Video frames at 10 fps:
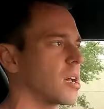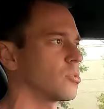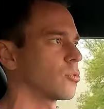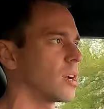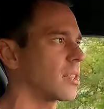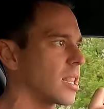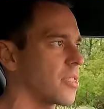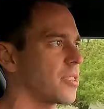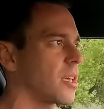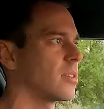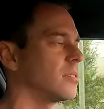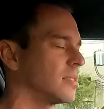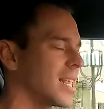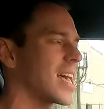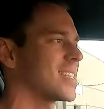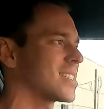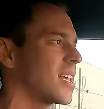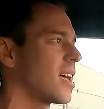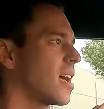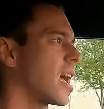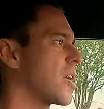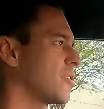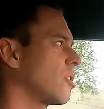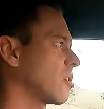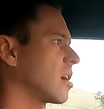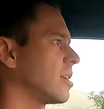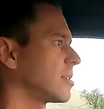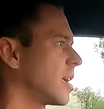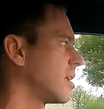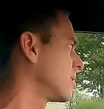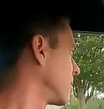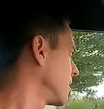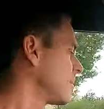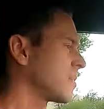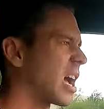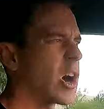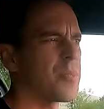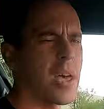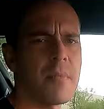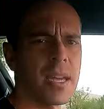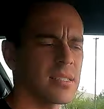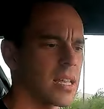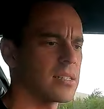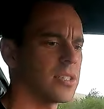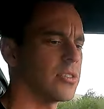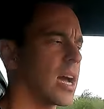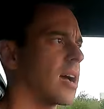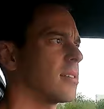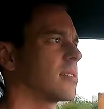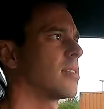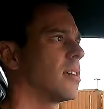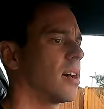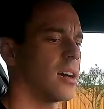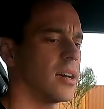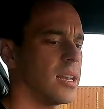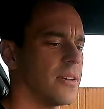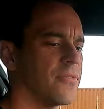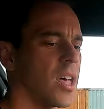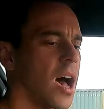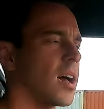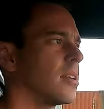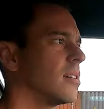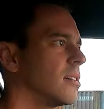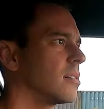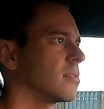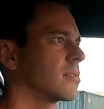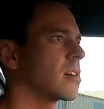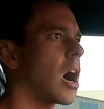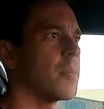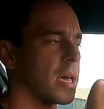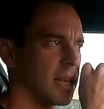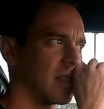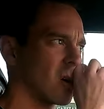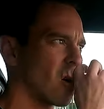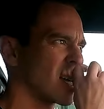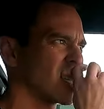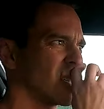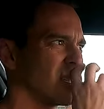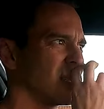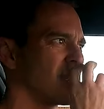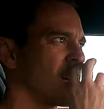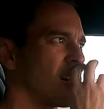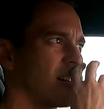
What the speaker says: because we're running less ethanol content. I hope that makes sense to you guys. And if not, comment in the questions